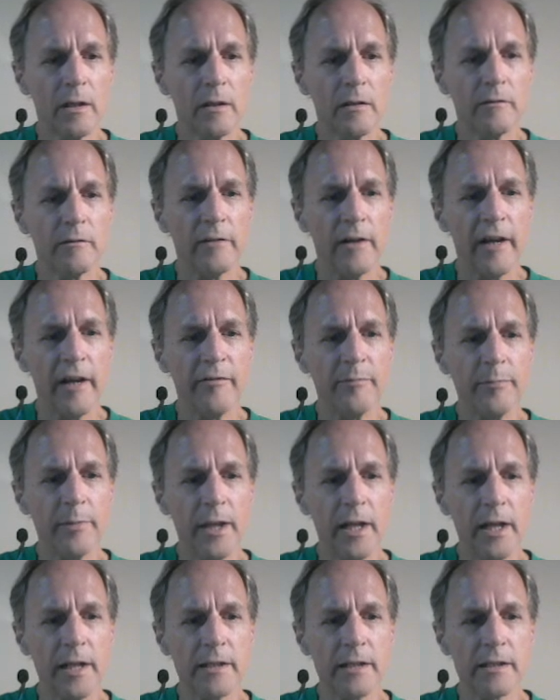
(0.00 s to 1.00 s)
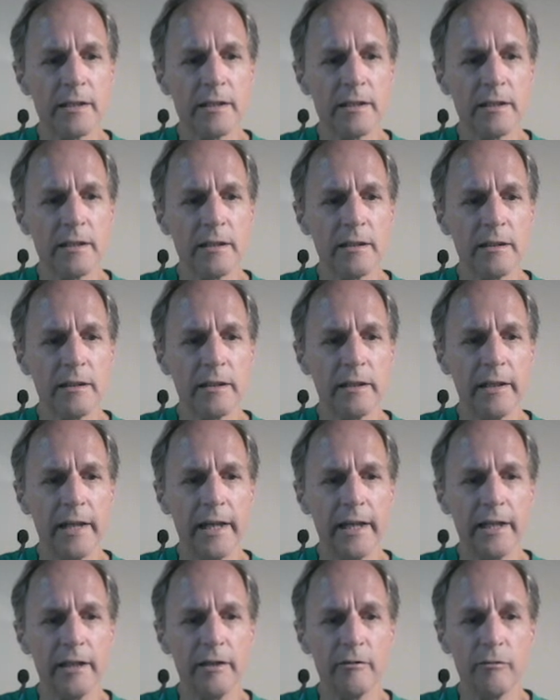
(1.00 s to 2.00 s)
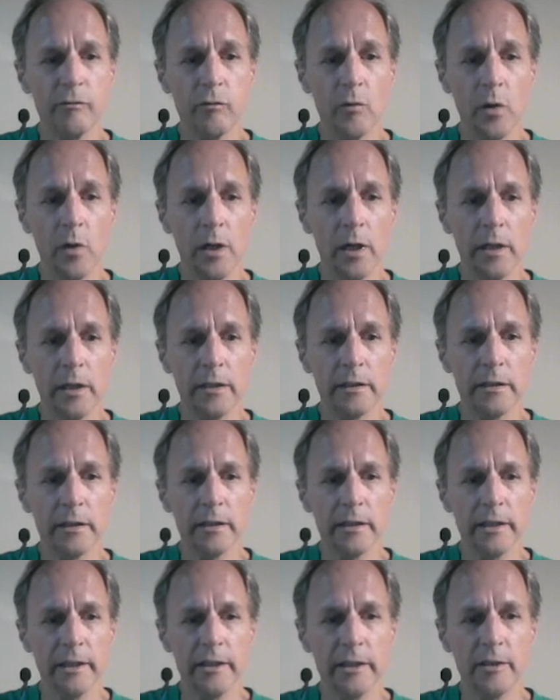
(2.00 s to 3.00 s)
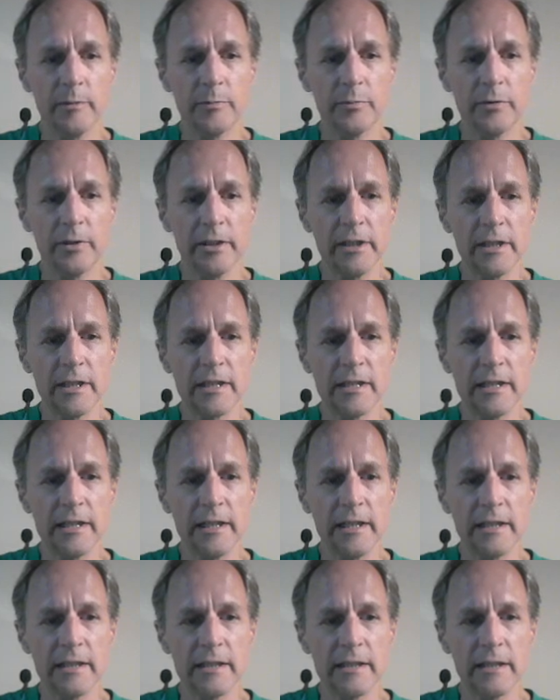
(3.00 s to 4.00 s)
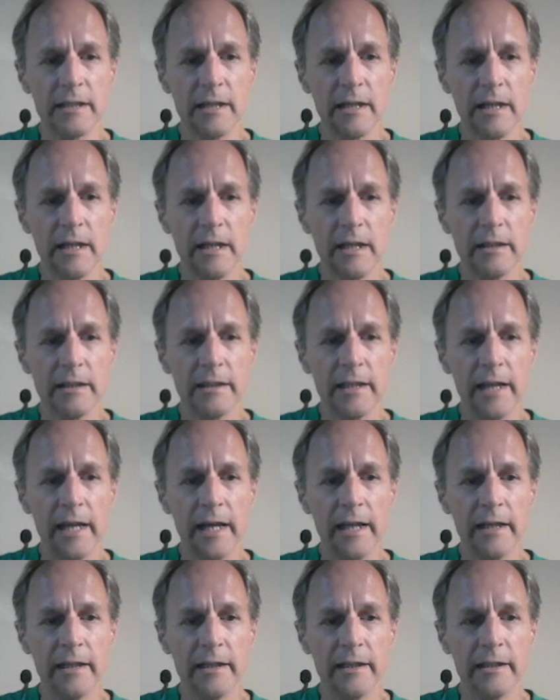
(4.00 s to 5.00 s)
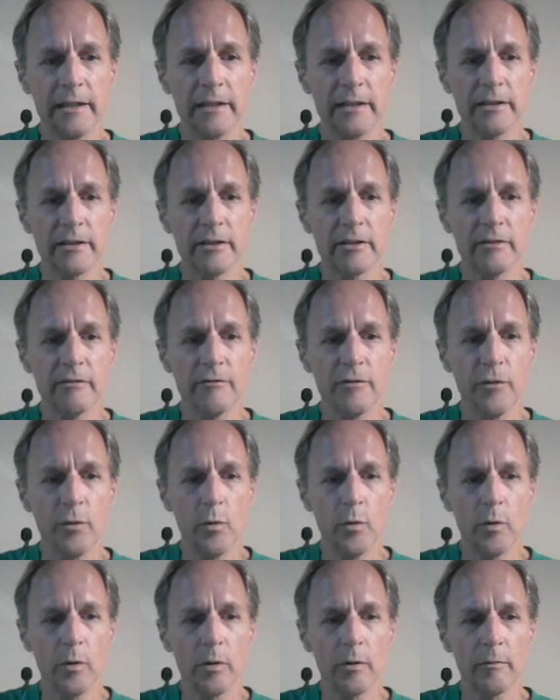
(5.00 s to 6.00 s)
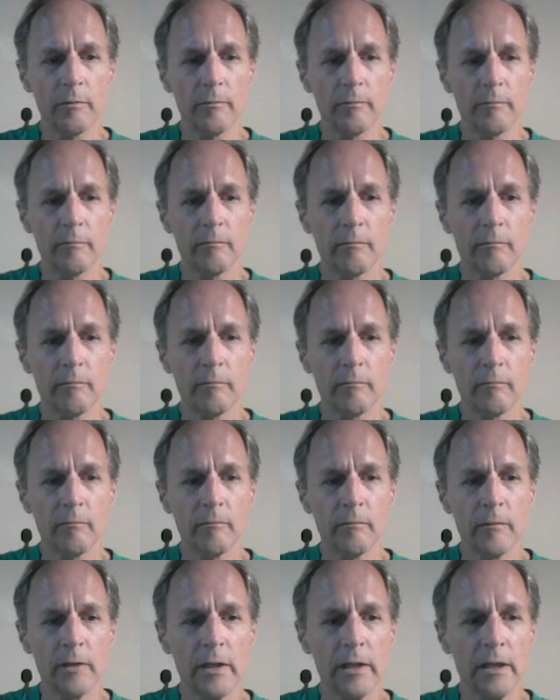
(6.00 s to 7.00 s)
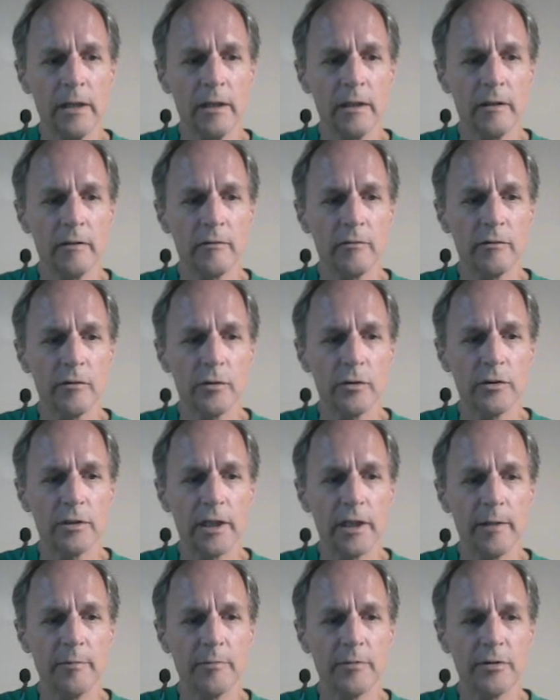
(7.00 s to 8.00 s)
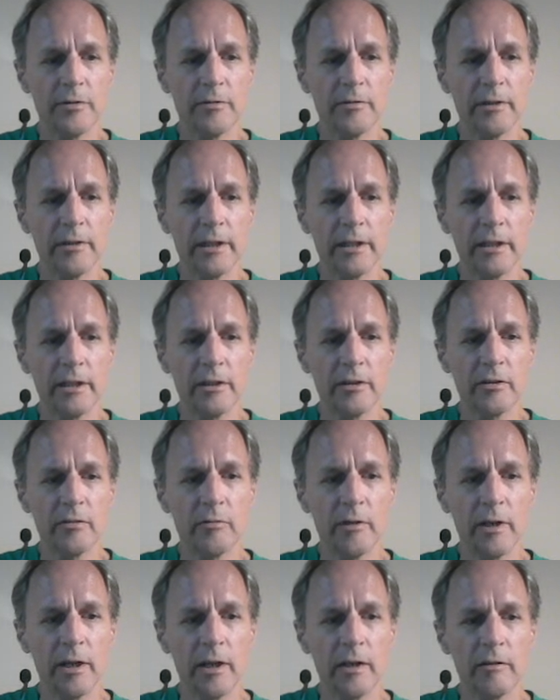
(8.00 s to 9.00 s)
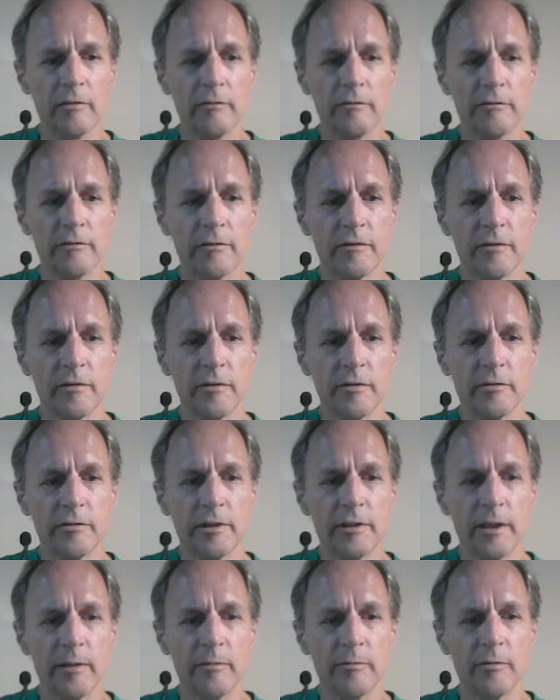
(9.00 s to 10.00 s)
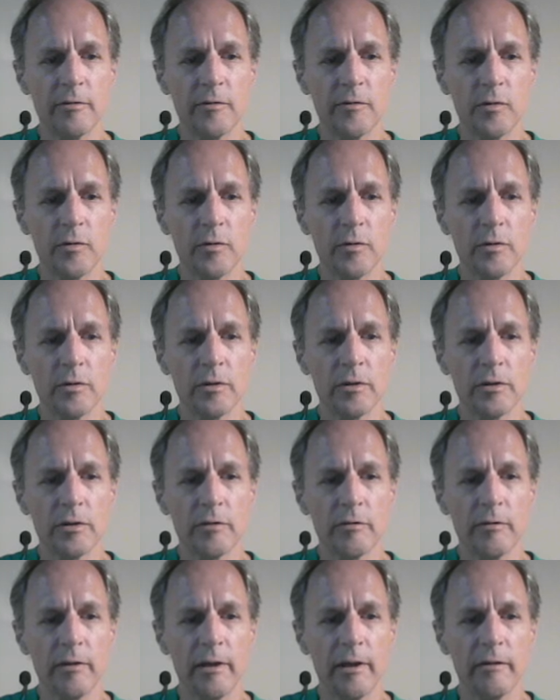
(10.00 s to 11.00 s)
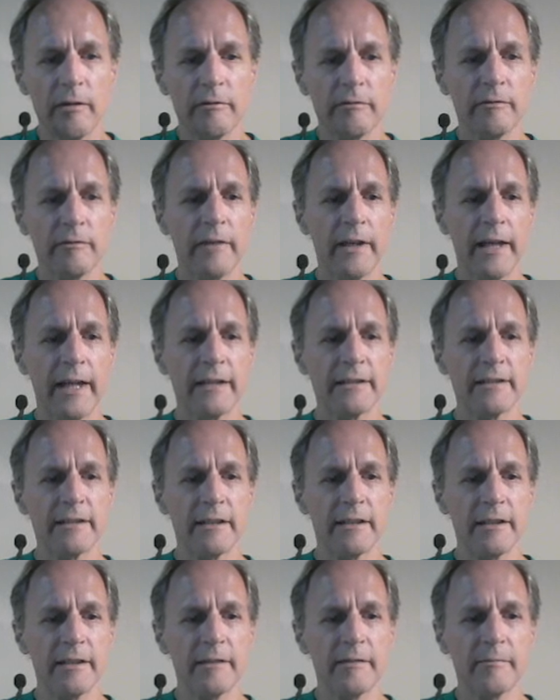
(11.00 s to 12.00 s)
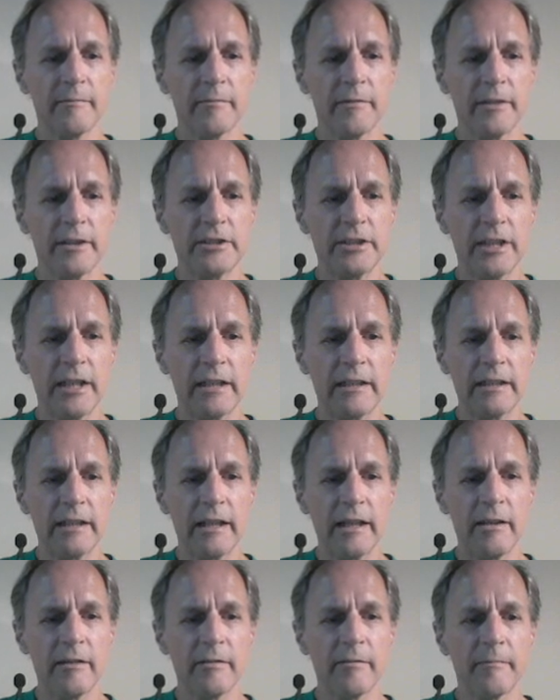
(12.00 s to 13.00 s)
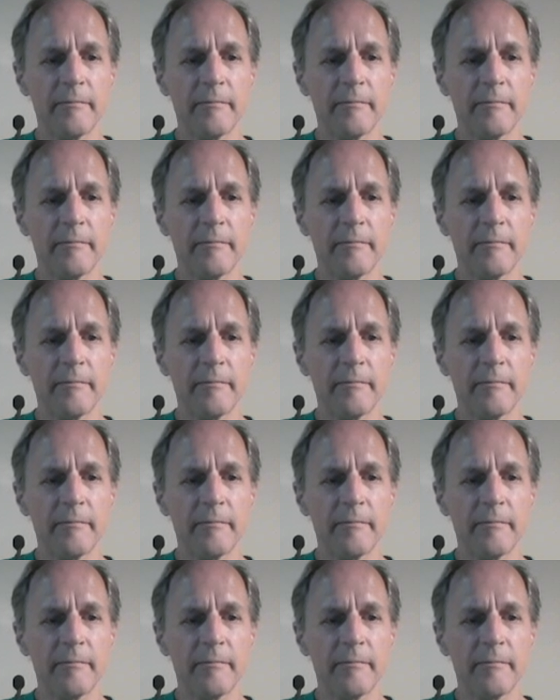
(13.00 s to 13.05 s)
5 plus negative 1 in the parentheses, that is 4. 4 times 3, 12. 3 times 4, 12. Excellent. It checks out.